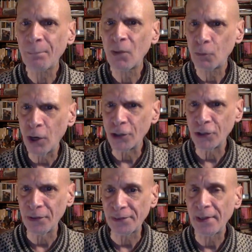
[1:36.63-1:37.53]

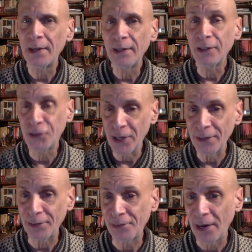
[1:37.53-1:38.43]
Russia's
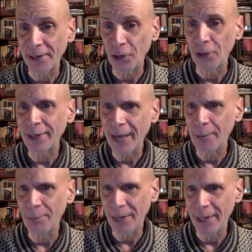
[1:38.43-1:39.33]
genocidal
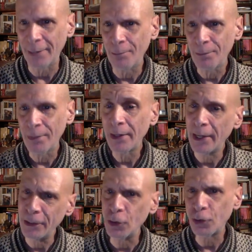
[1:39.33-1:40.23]
campaign
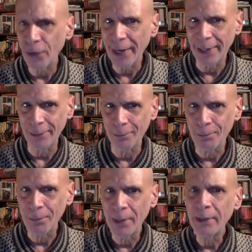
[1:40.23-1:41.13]
in Ukraine,
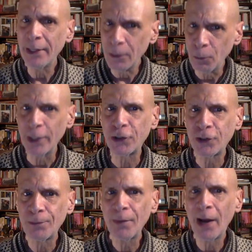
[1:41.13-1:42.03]
in
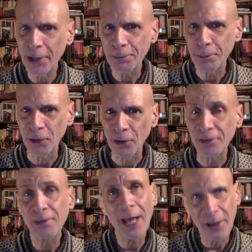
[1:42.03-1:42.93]
which
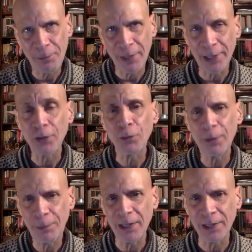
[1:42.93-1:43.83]
hospitals have been
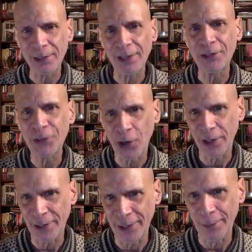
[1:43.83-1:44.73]
repeatedly
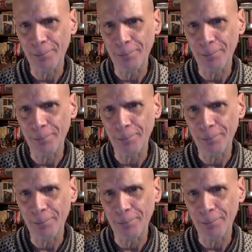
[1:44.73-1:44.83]
targeted.